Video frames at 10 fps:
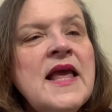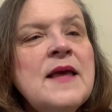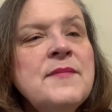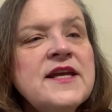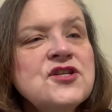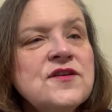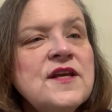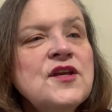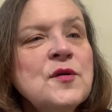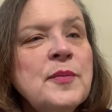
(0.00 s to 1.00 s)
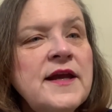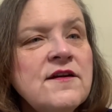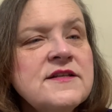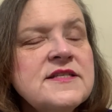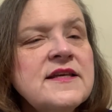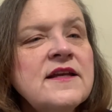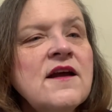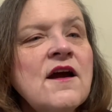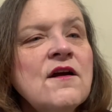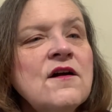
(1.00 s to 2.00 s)
Make sure that your parents then
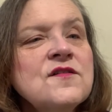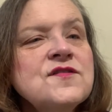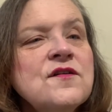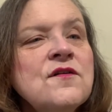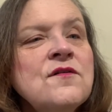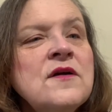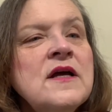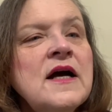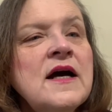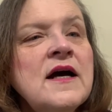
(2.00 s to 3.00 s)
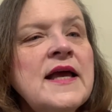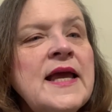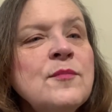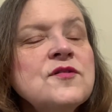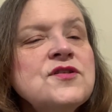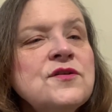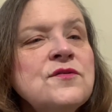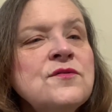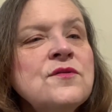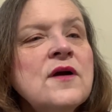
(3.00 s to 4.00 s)
are also able
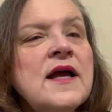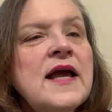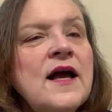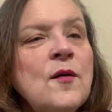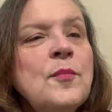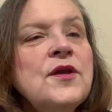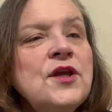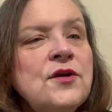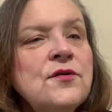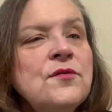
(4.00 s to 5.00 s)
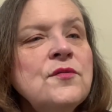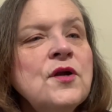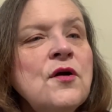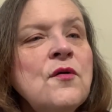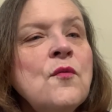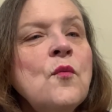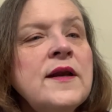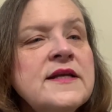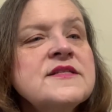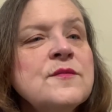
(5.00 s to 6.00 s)
to help you know what
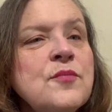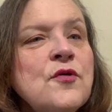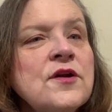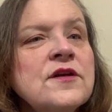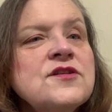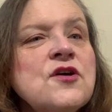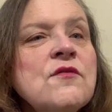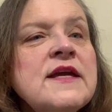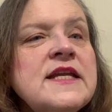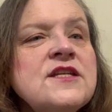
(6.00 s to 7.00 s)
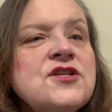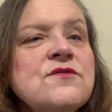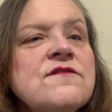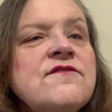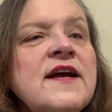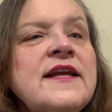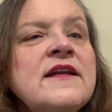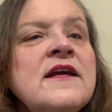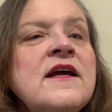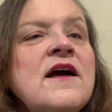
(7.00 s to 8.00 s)
is important. Don't get into a fight
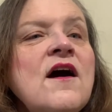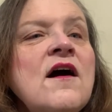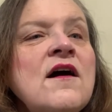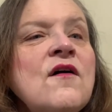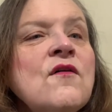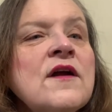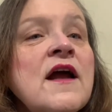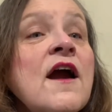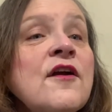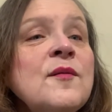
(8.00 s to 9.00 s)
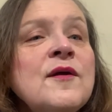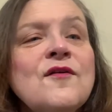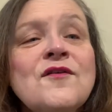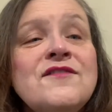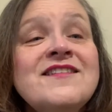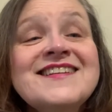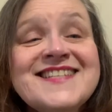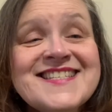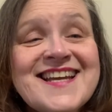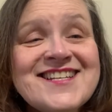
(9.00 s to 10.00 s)
or an argument or even a
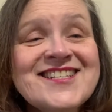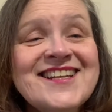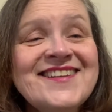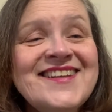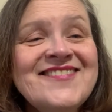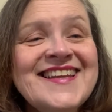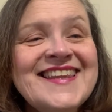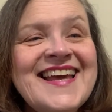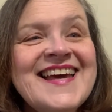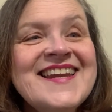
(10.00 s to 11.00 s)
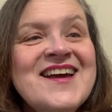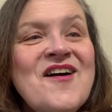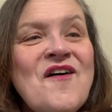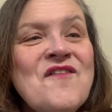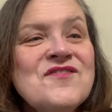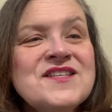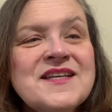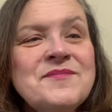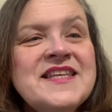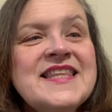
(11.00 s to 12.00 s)
discussion, I'll leave it at that, over
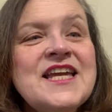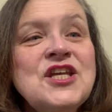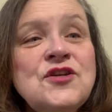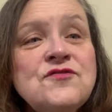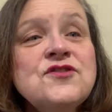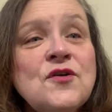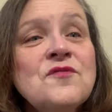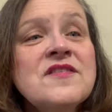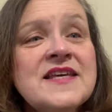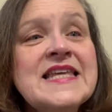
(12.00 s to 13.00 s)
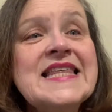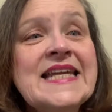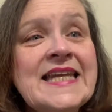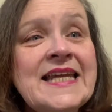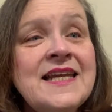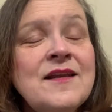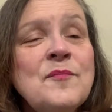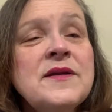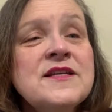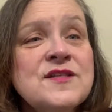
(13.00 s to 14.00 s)
something that you don't think they need
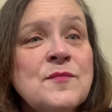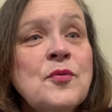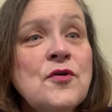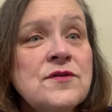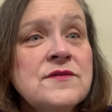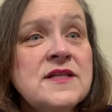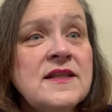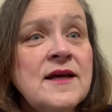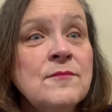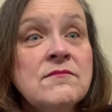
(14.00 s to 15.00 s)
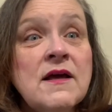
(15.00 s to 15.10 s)
but is important to them.